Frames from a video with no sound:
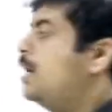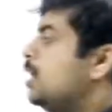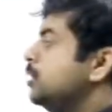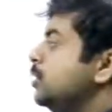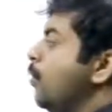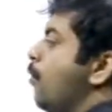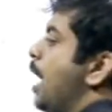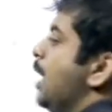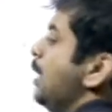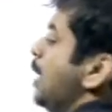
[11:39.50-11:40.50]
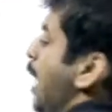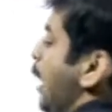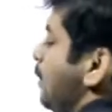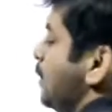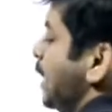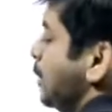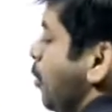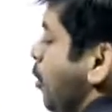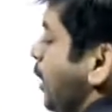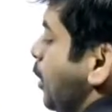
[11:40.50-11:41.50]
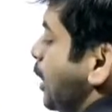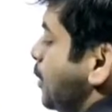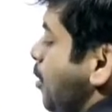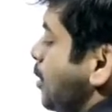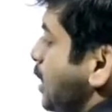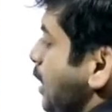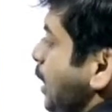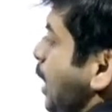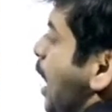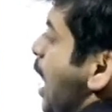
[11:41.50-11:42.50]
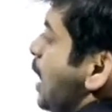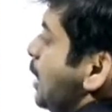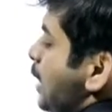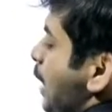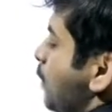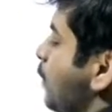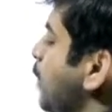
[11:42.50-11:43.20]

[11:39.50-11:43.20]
So 1 times x power b into x power c, and the same thing